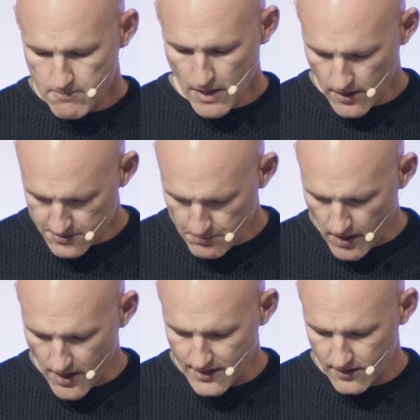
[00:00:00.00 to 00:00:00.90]
passed
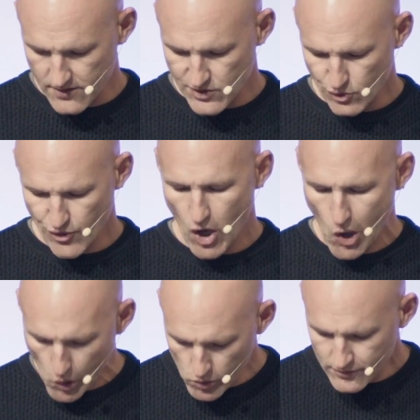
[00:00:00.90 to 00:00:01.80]
by until the
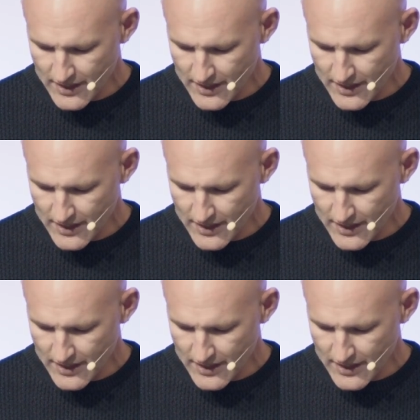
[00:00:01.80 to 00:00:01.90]
whole